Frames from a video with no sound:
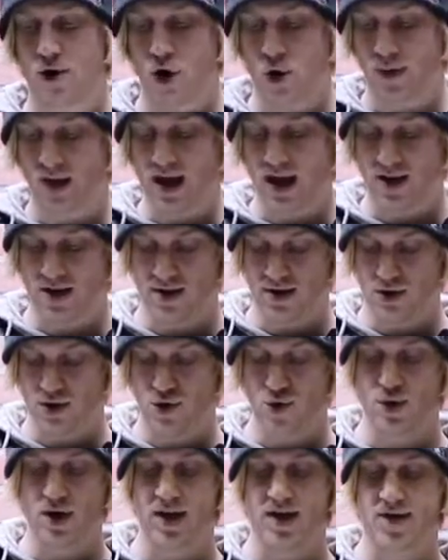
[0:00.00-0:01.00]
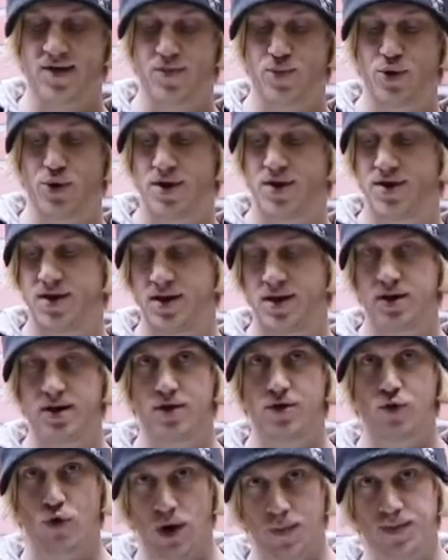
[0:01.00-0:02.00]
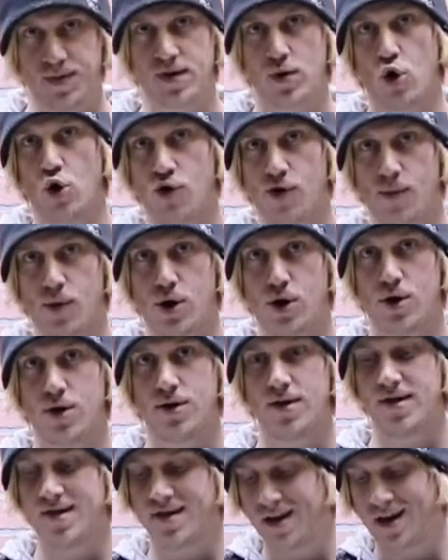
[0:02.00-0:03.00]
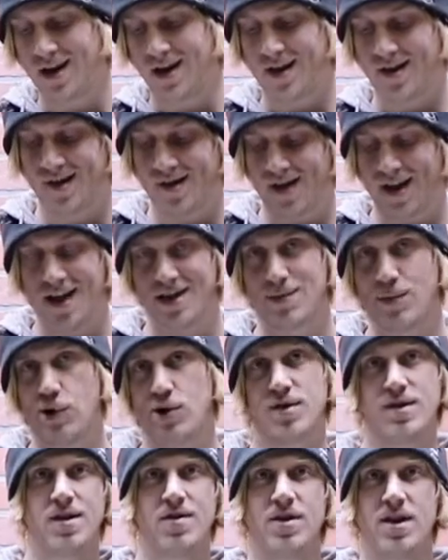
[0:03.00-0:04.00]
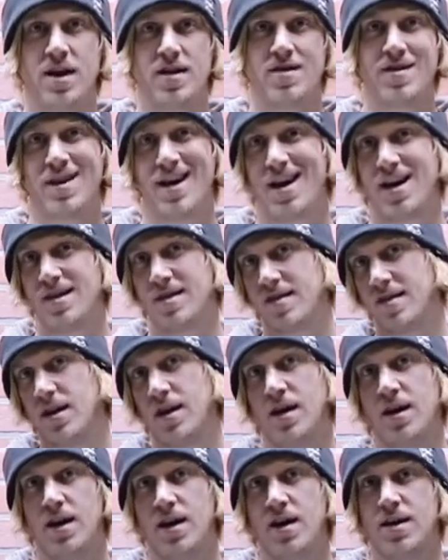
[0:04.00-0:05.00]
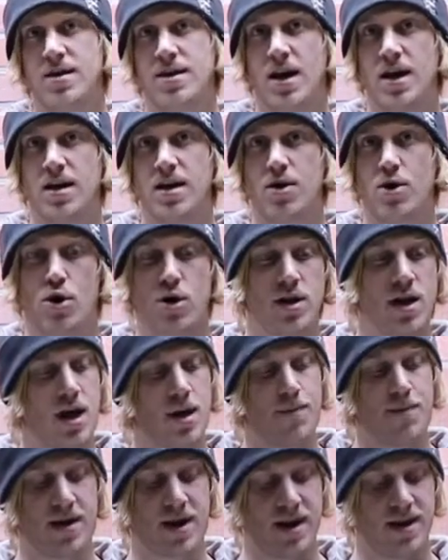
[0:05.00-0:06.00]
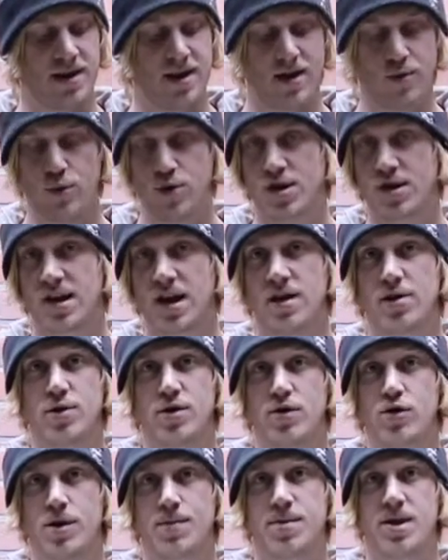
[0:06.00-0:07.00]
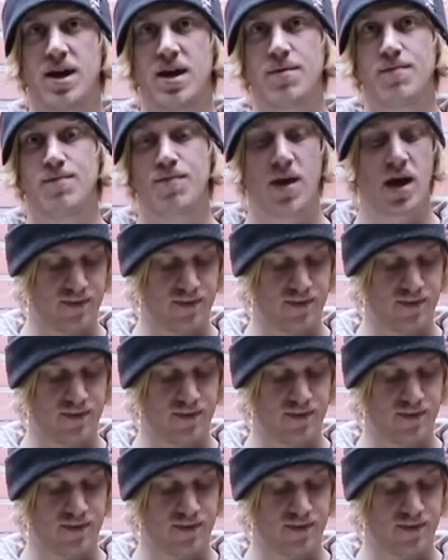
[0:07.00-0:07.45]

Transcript: All we gotta do is put the grips on the bars, slide the bars in the SCS, tighten it all up, and then we just gotta do the grip tape.